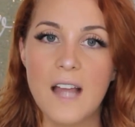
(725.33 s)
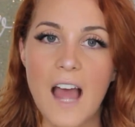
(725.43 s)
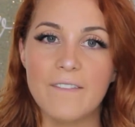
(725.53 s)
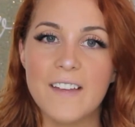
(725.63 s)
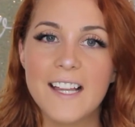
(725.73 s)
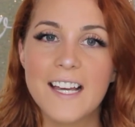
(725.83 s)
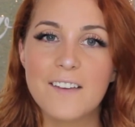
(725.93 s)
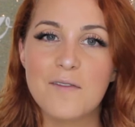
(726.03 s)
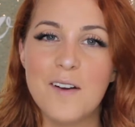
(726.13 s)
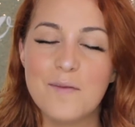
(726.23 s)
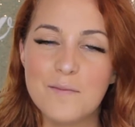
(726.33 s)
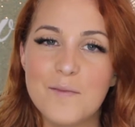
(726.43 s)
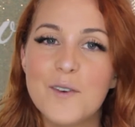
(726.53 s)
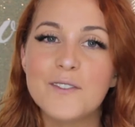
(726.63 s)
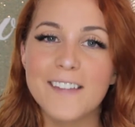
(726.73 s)
I feel like if
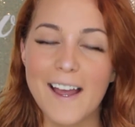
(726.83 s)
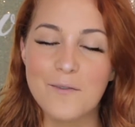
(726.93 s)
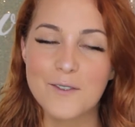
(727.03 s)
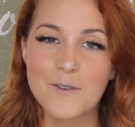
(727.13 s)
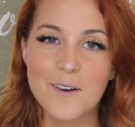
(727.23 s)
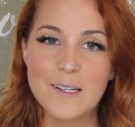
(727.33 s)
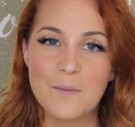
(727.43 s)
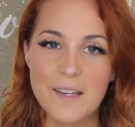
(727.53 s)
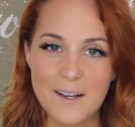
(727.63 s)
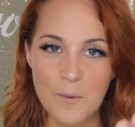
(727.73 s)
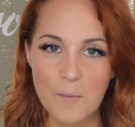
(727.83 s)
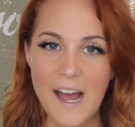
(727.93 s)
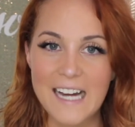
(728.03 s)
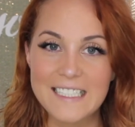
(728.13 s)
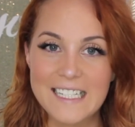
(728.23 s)
moonlight was going to be
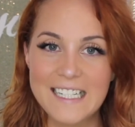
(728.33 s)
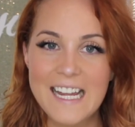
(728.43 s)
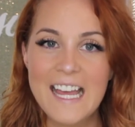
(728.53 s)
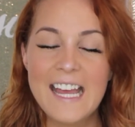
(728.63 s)
compacted